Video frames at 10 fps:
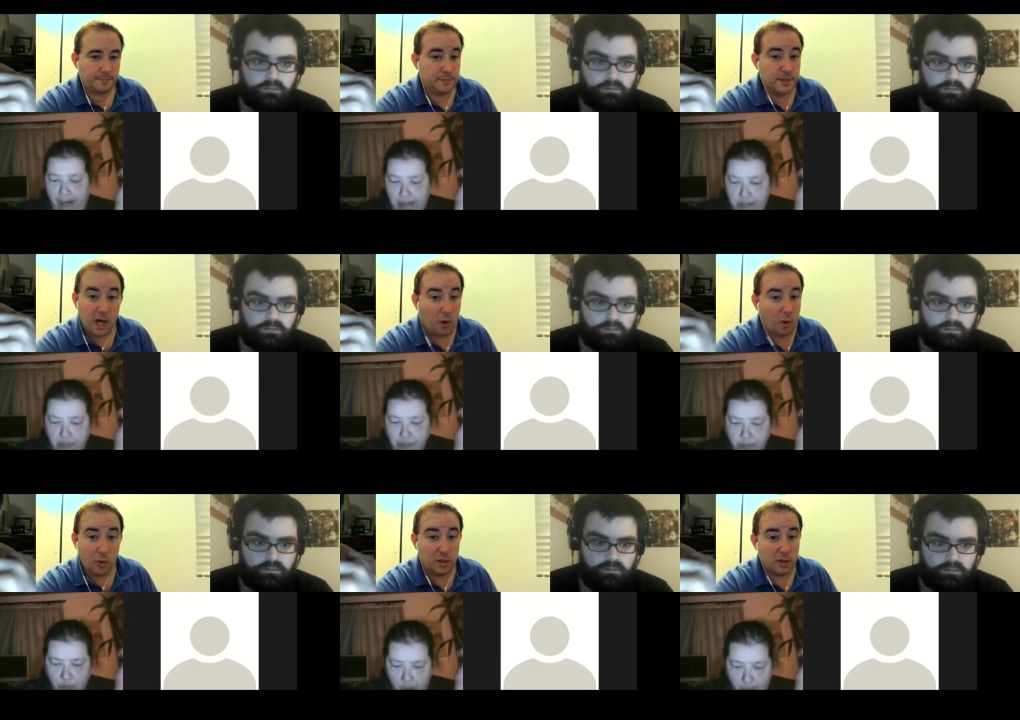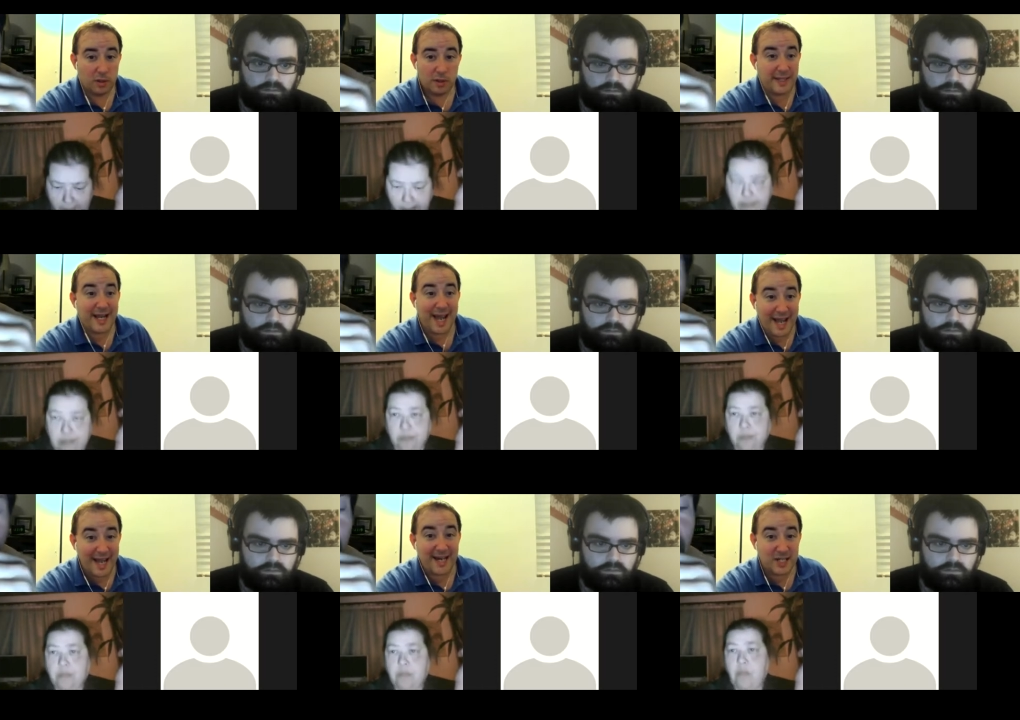Speaker 1: No, they
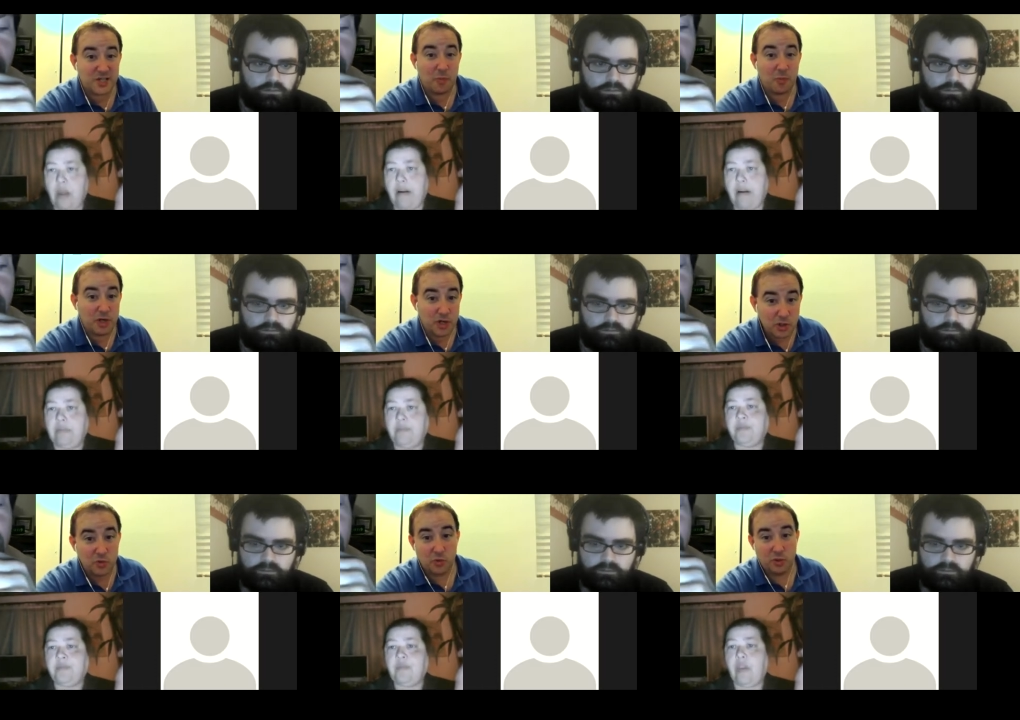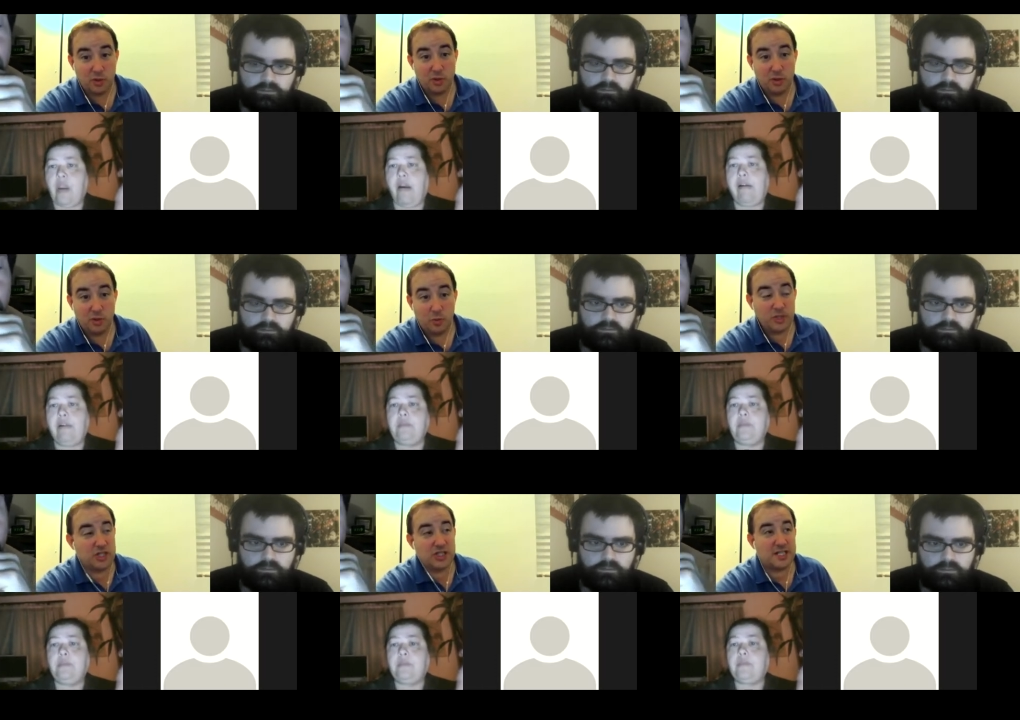okay. added someone new,
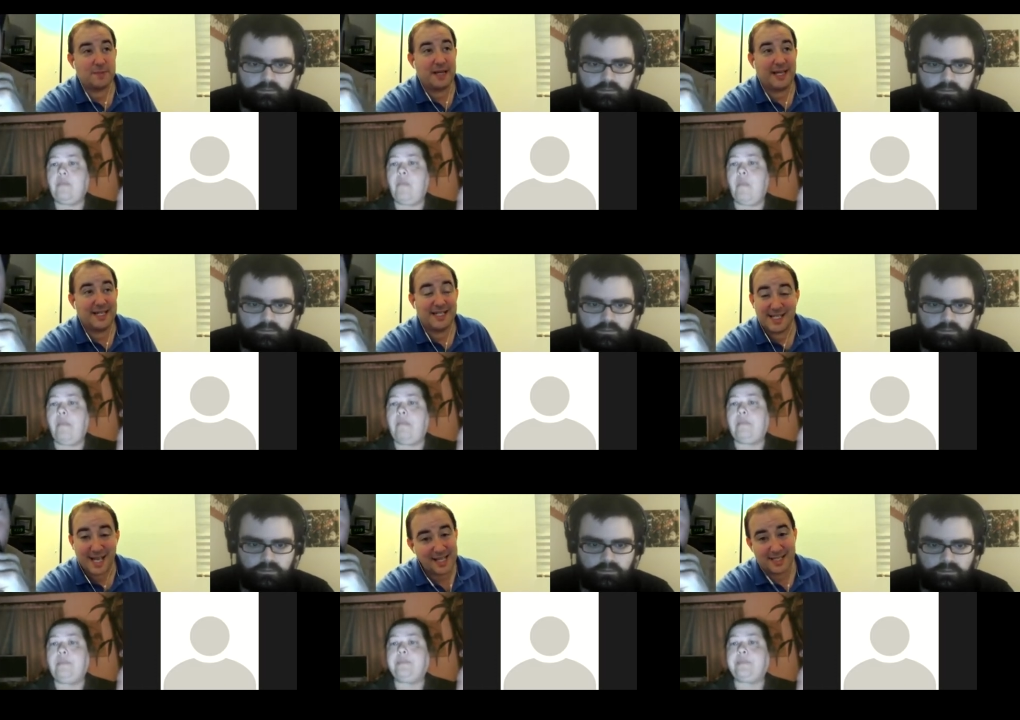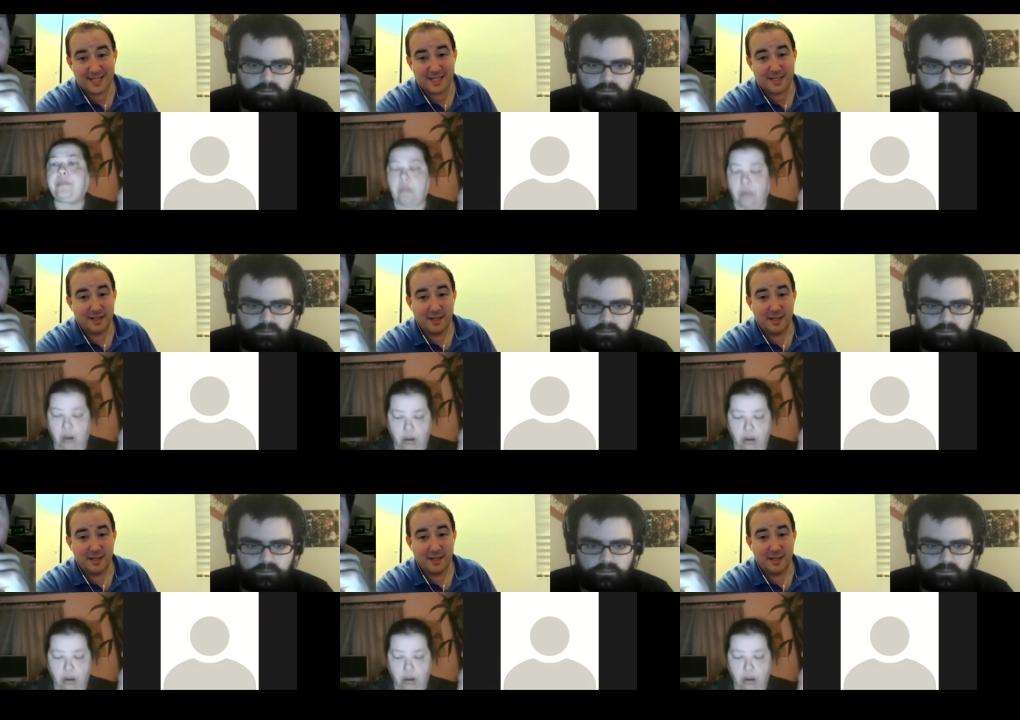which just doesn't make any sense.